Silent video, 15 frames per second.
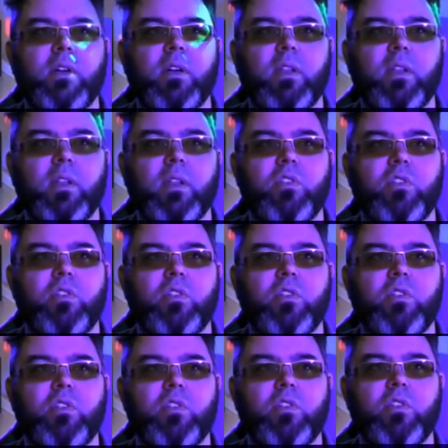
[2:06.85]
Electroneum
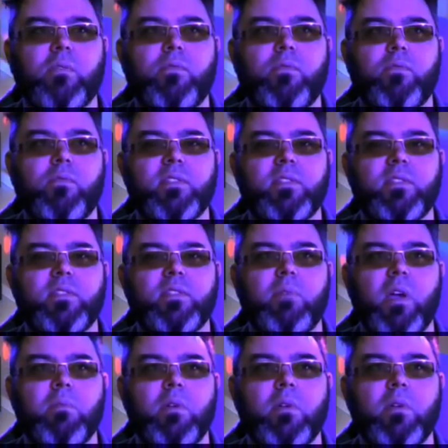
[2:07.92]
for instant
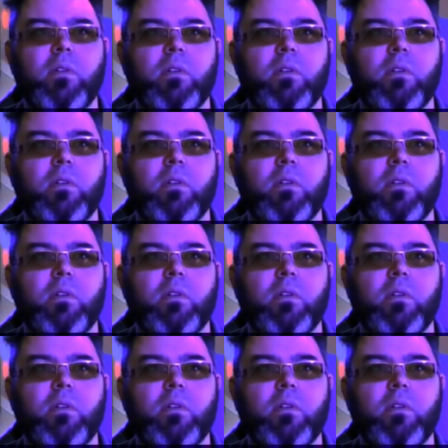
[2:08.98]
payment.